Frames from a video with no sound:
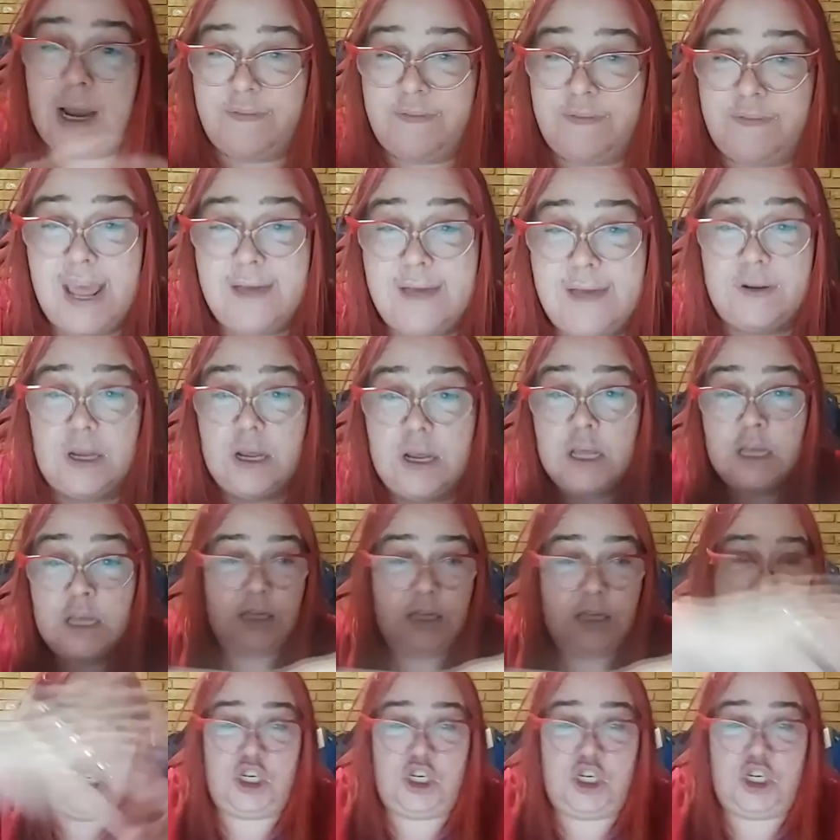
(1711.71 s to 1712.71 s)
If they have a
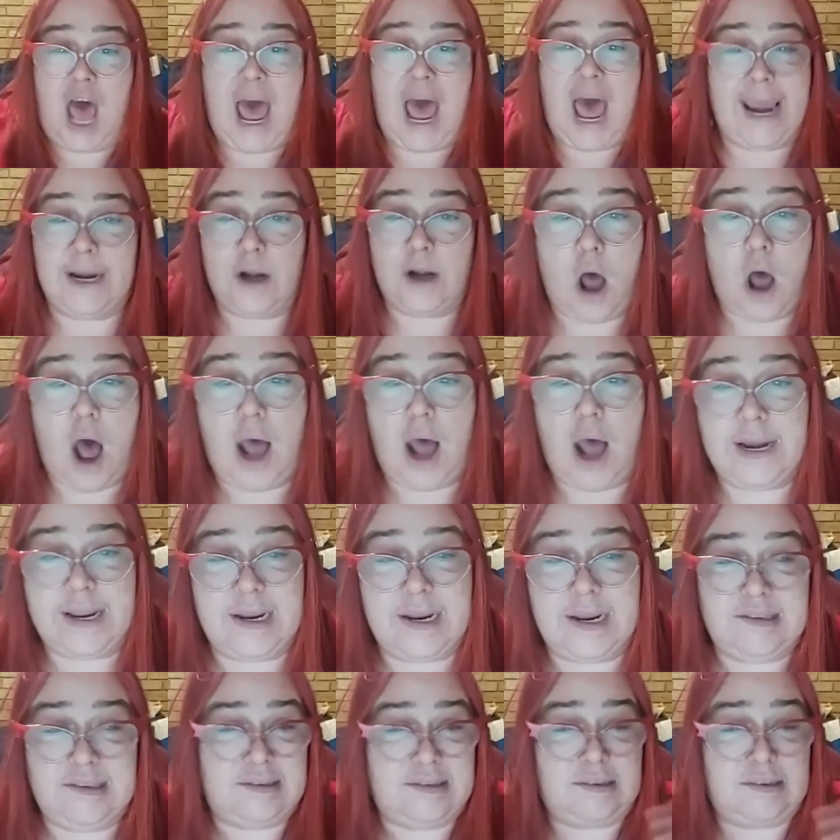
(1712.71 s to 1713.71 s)
giant
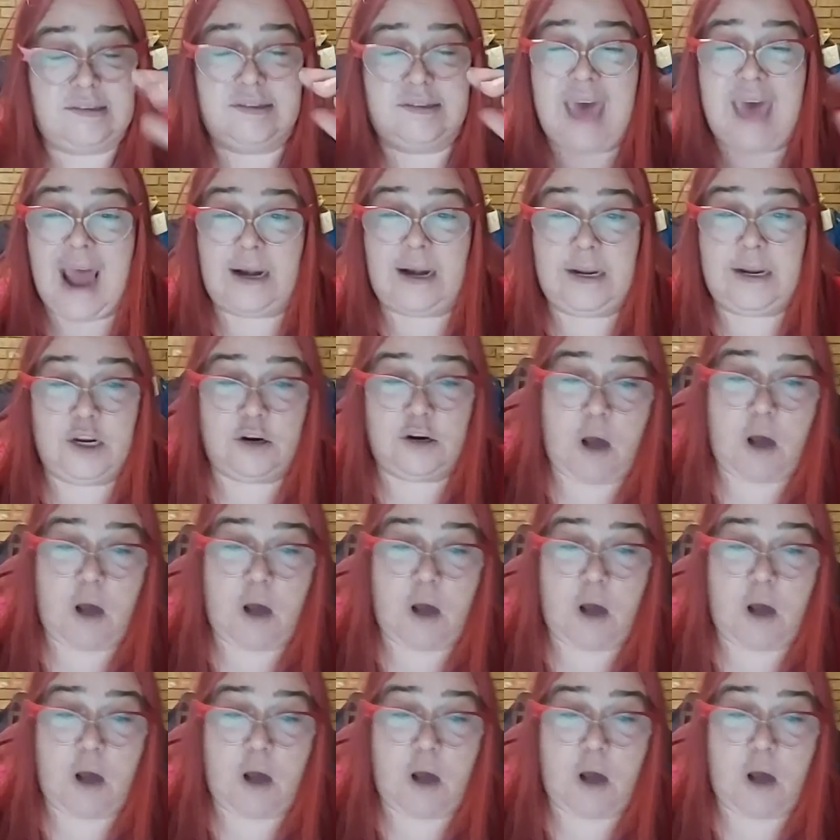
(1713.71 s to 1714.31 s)
audience, exactly your